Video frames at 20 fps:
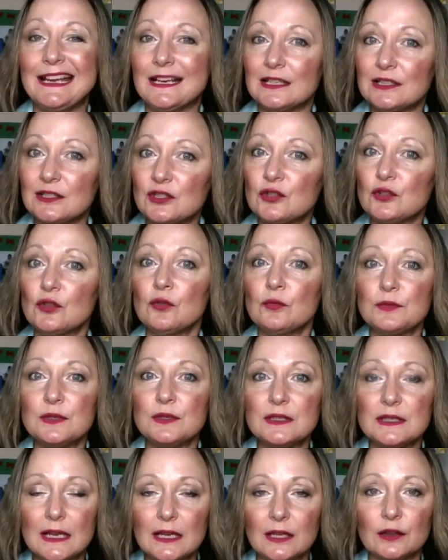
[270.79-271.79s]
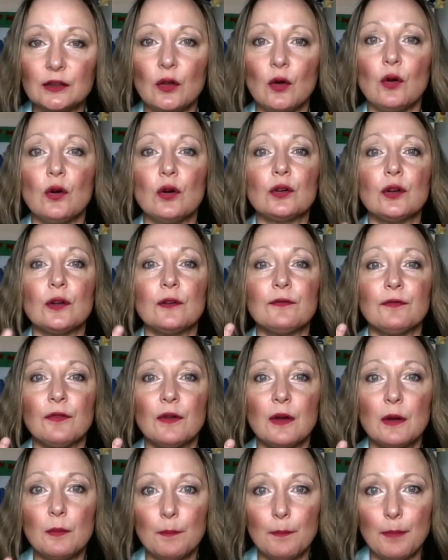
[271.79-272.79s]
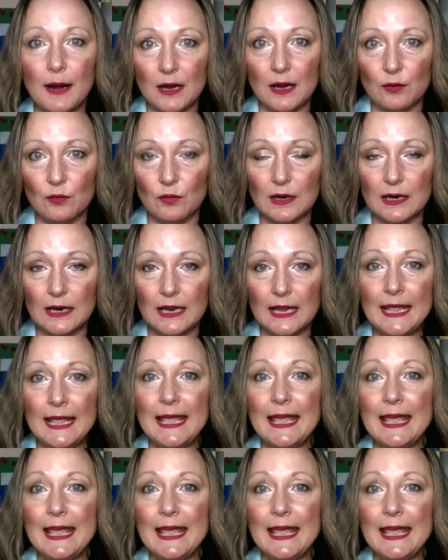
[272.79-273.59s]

consumes a lot of power.